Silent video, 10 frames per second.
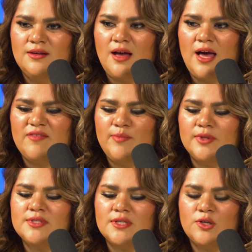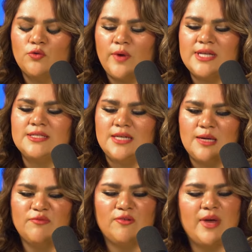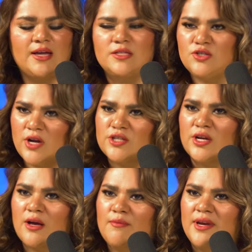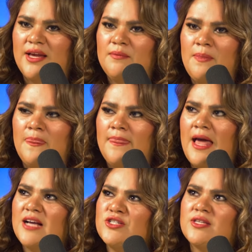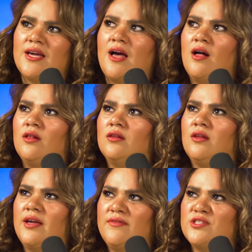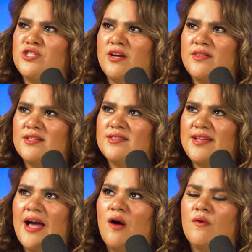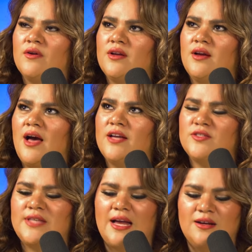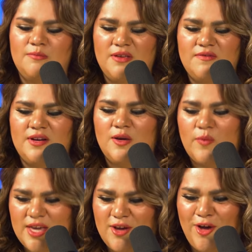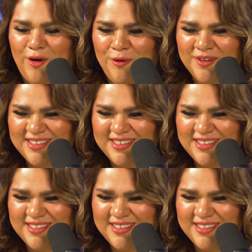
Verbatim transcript: I've built a great team for my construction company. Actually, I'll even share this now. I just had an epiphany a week ago.